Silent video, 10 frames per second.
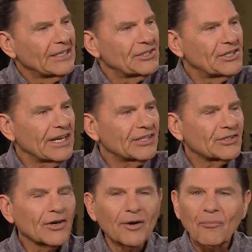she'd
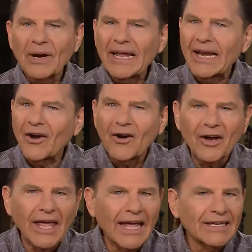start pleading her
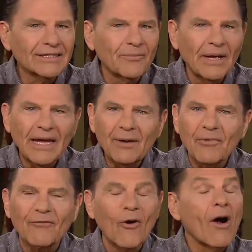case to me
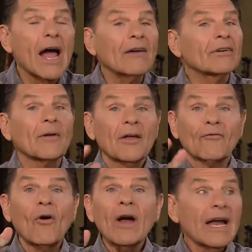before I ever,
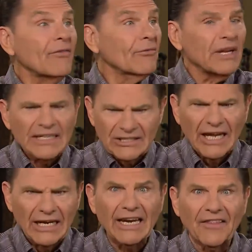before I ever really
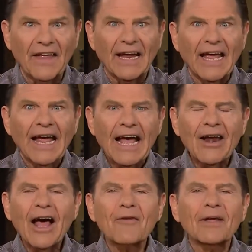said anything.
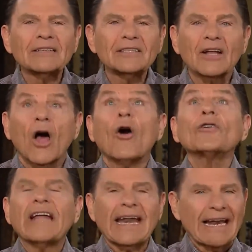And I,
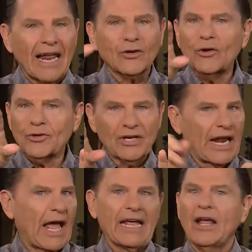oh, Daddy, now don't do
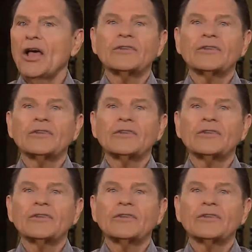nothing. Hey,